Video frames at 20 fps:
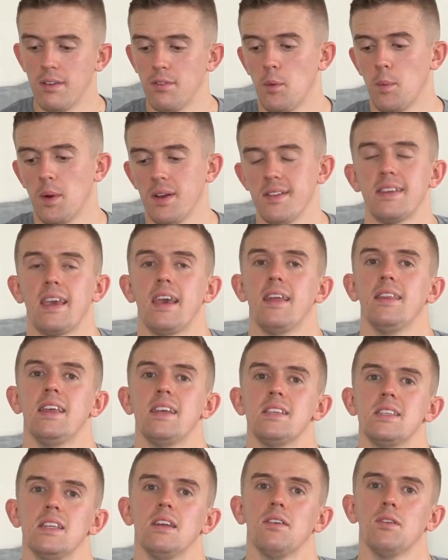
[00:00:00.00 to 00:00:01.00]
If I wanted to get
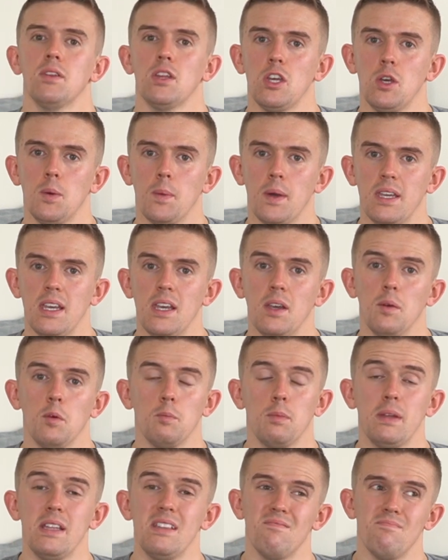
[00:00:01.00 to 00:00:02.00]
this here in the UAE, it would
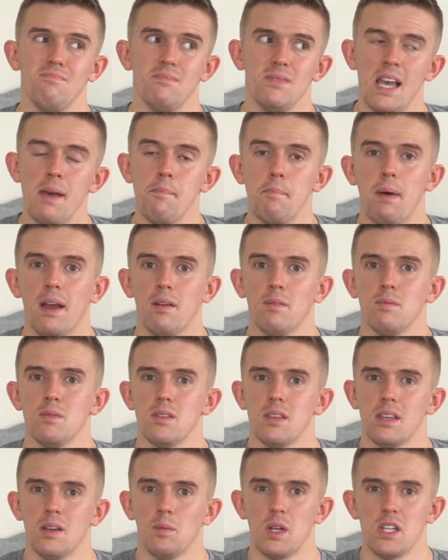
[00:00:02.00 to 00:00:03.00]
be
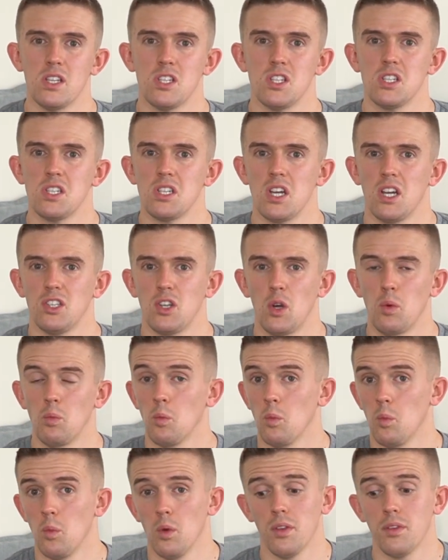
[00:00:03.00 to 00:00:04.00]
£10, which I don't
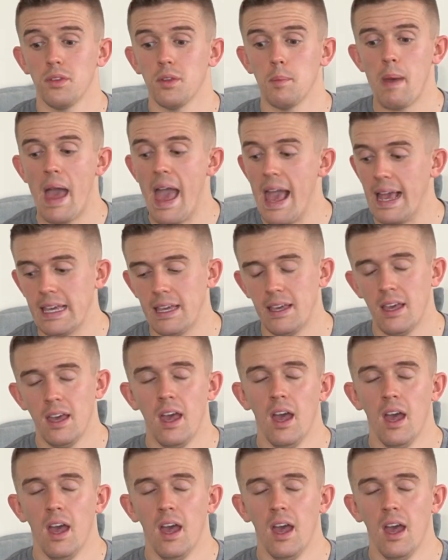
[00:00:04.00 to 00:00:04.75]
want to pay.